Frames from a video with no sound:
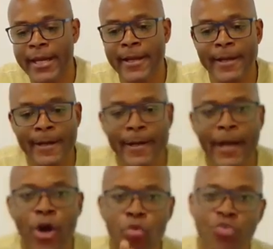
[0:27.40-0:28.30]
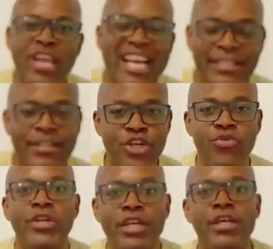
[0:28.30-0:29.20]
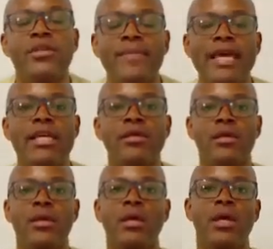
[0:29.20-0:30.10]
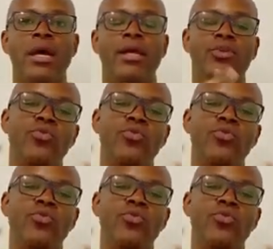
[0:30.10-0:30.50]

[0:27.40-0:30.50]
and I hope you guys are doing good, man. I